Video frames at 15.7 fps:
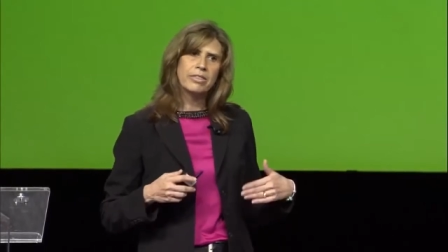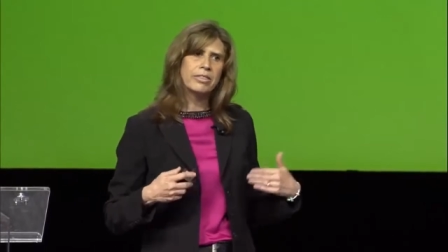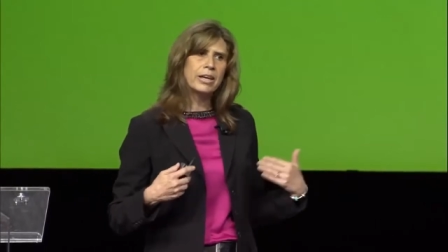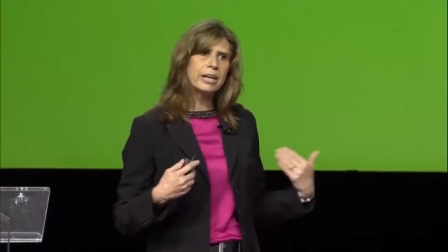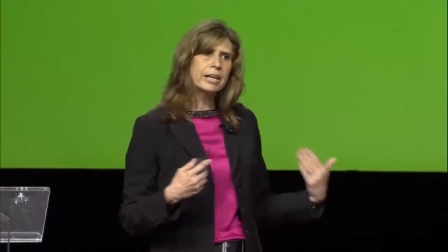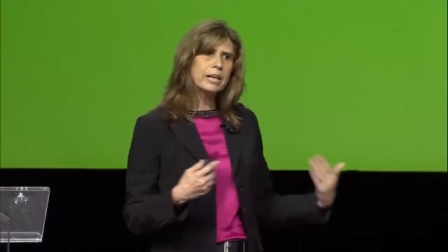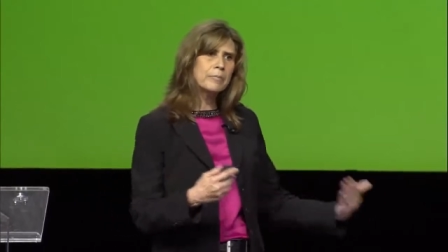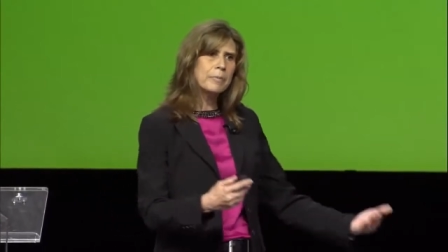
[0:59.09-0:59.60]

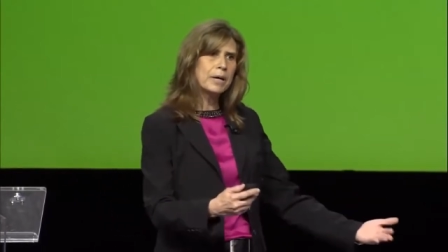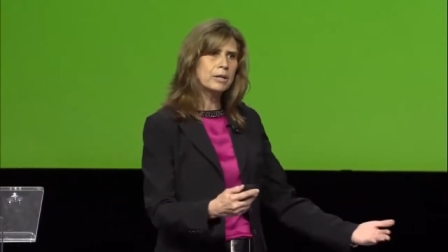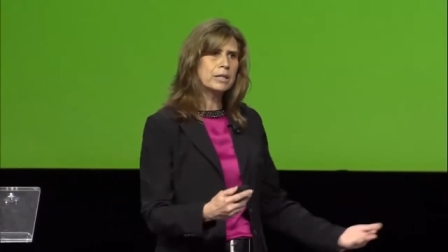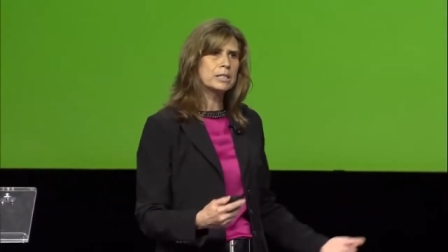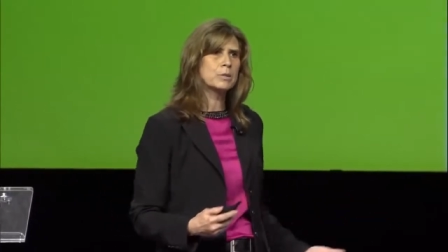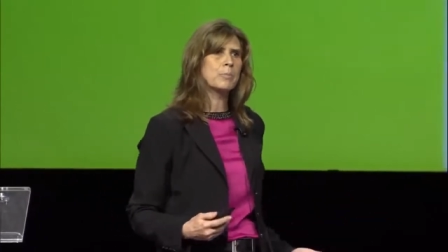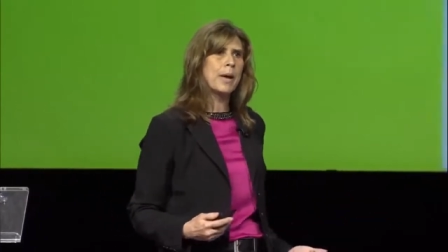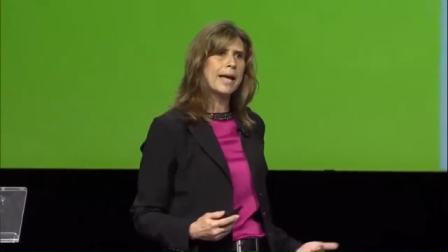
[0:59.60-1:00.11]
think about
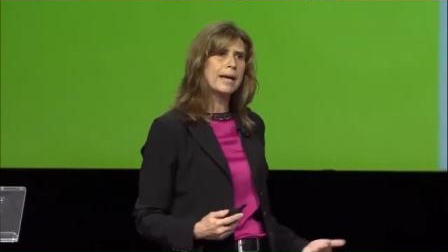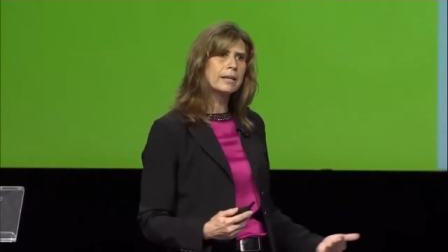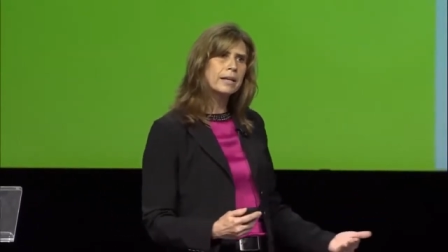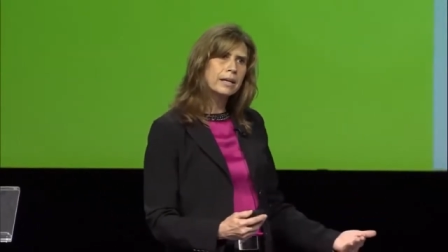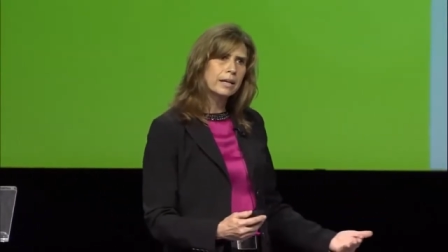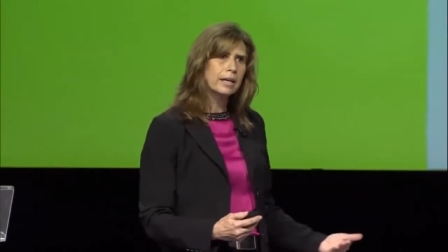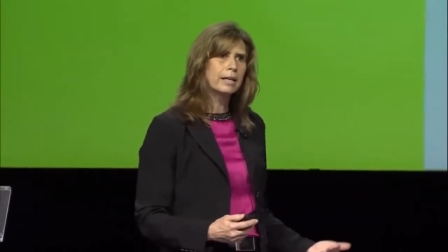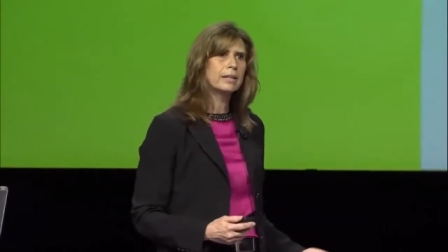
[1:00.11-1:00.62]

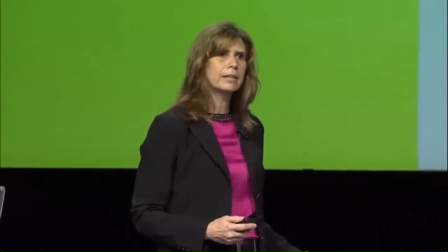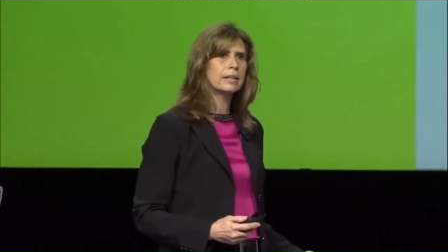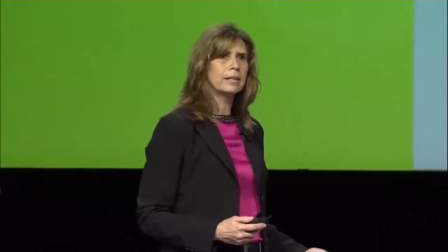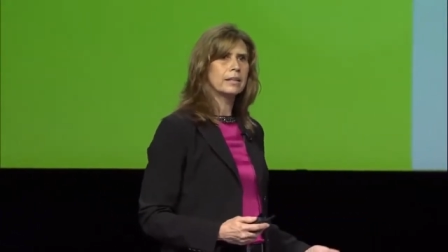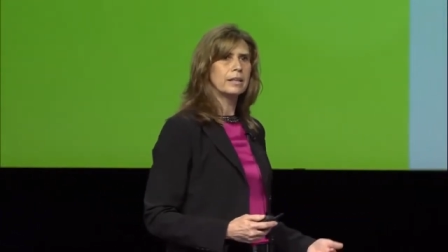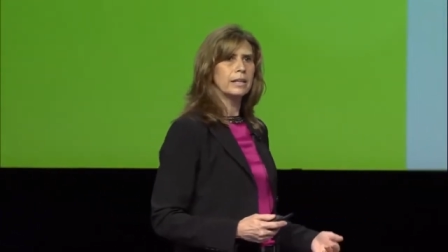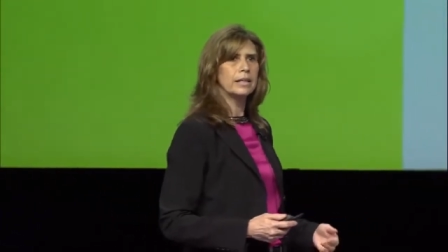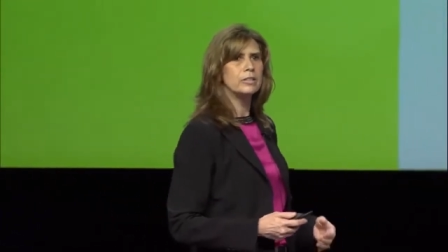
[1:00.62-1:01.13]
expanding it
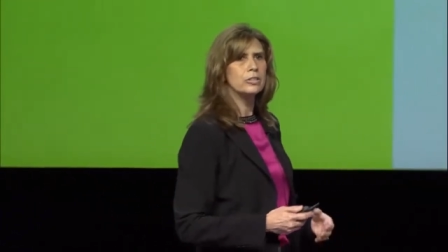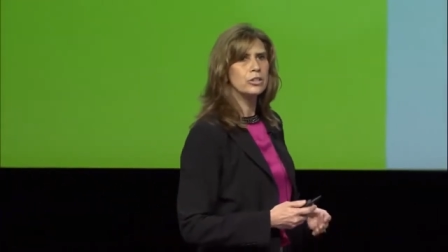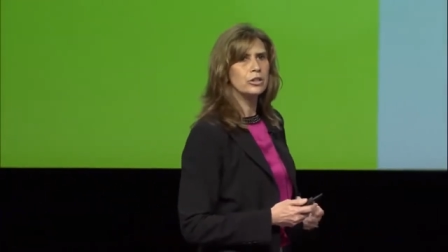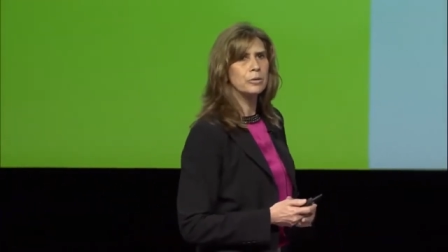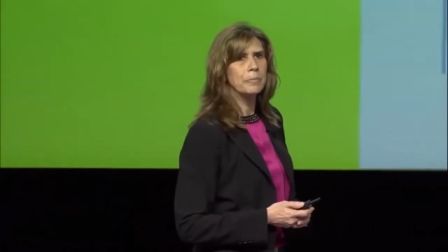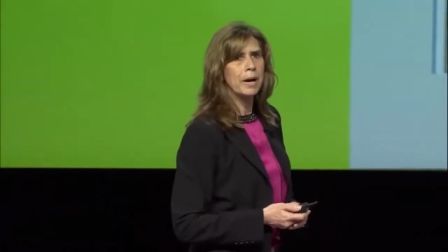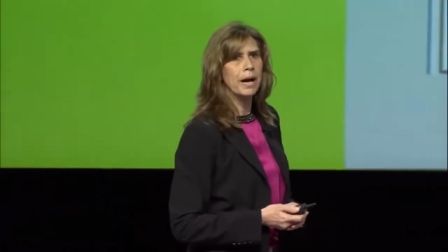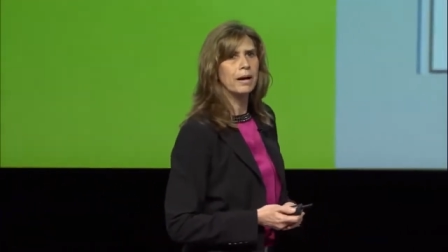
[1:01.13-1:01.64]
into
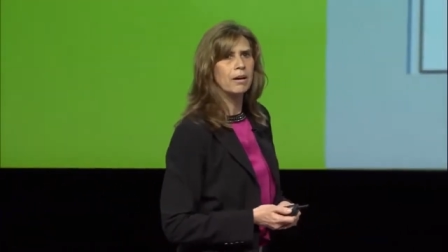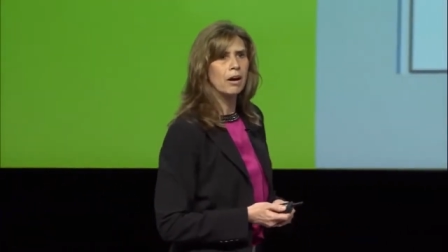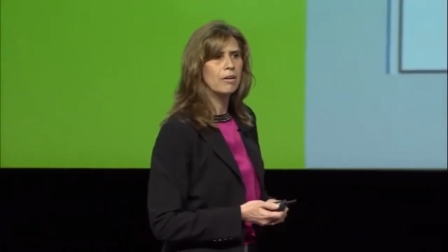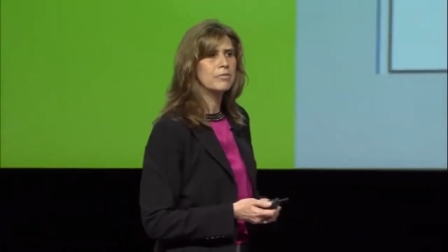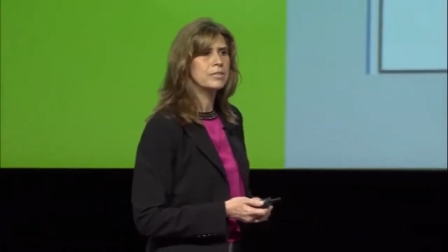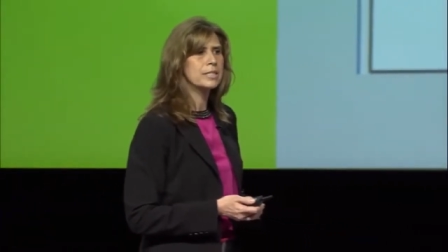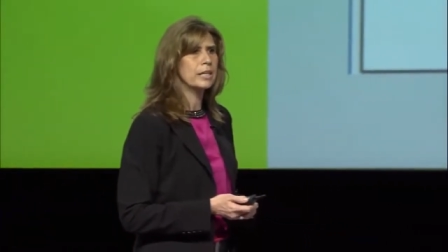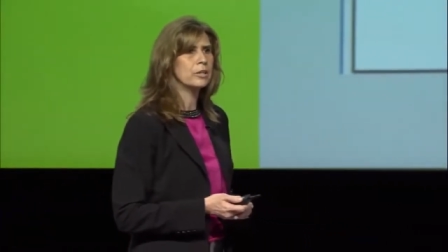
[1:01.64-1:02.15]
your back
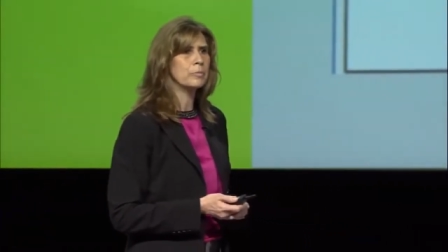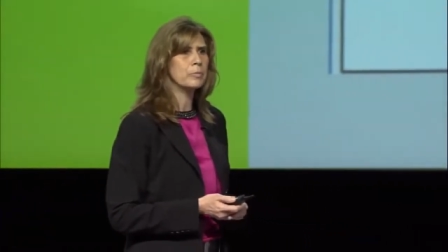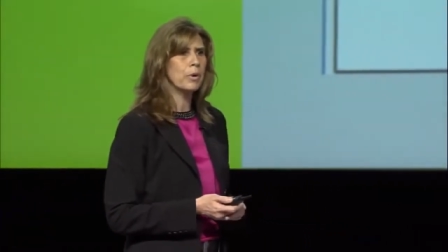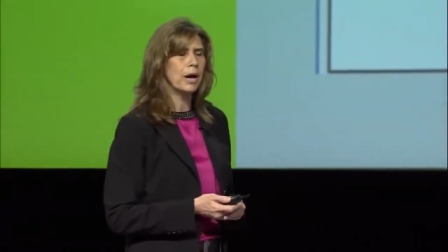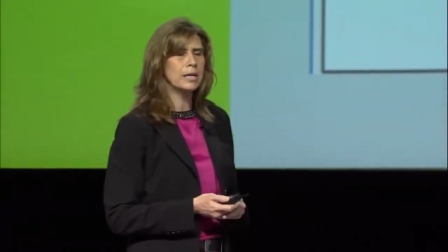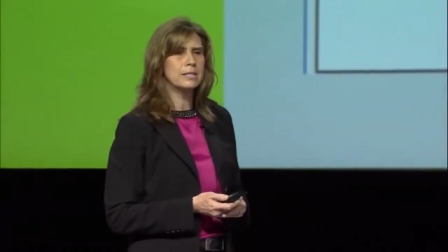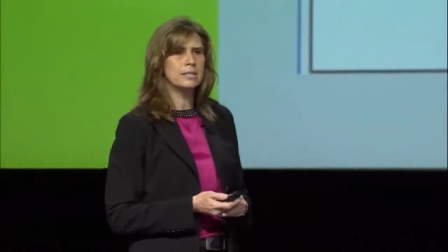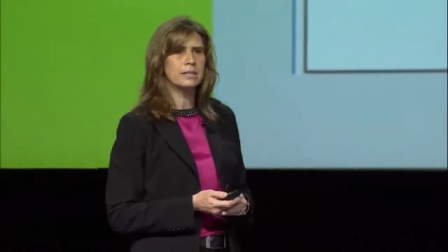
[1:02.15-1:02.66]
office
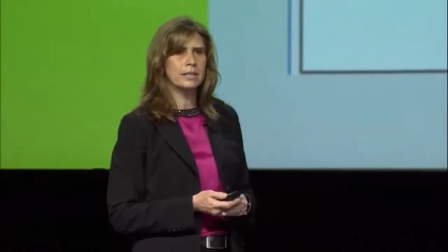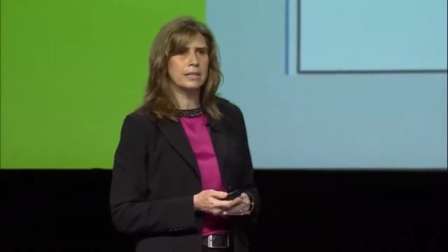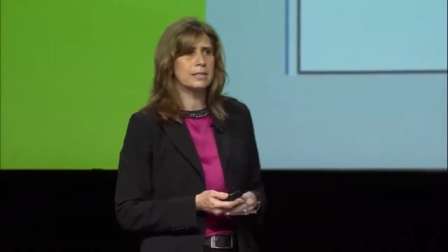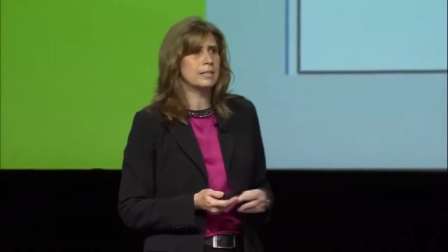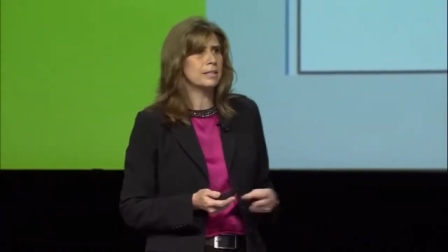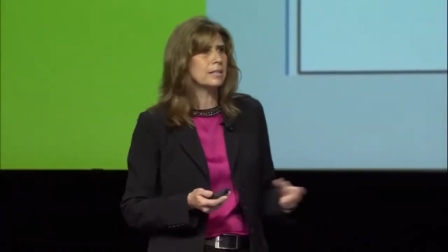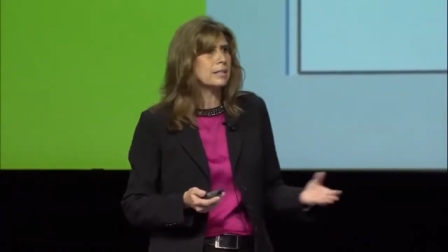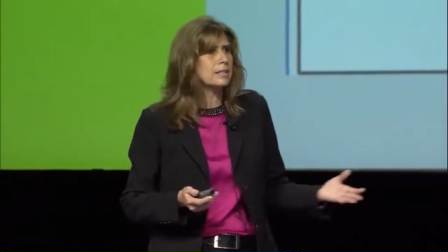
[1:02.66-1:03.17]
enterprise.
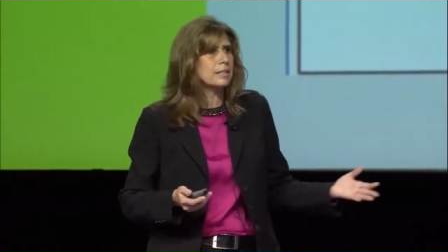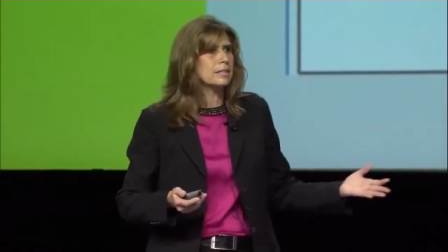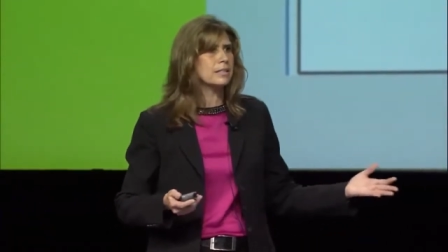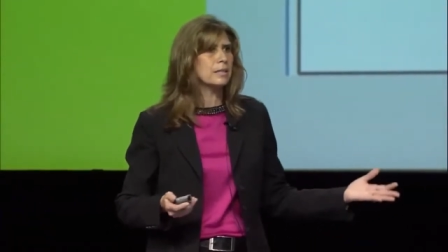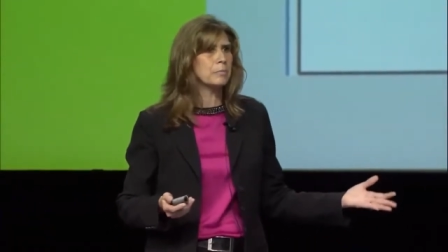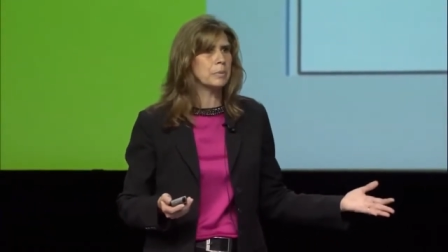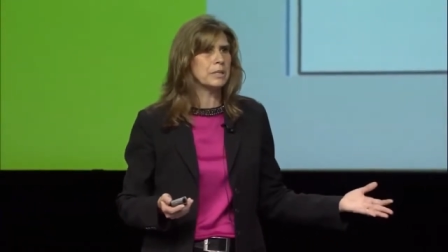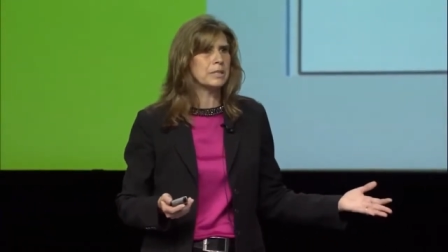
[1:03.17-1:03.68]
It's an
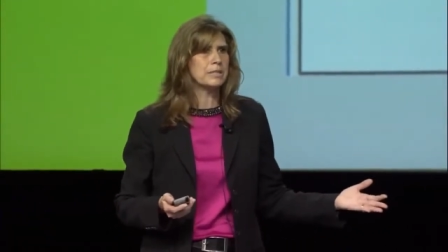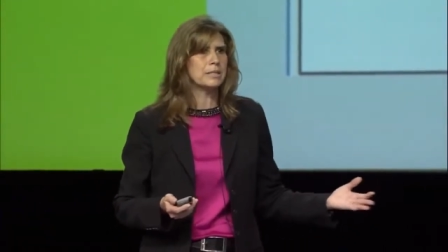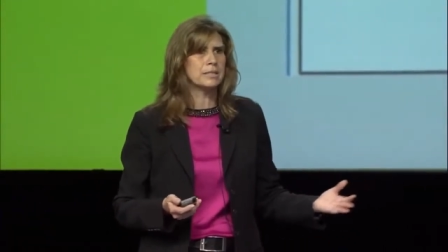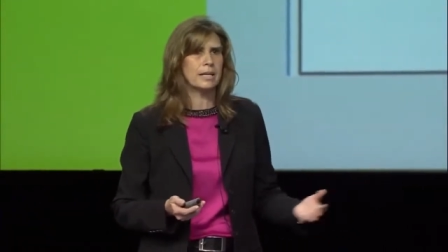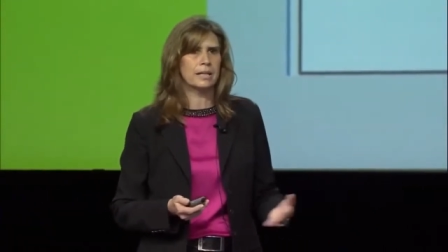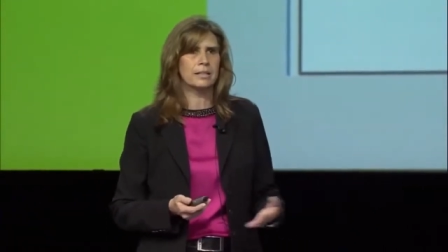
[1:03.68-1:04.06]
existing piece of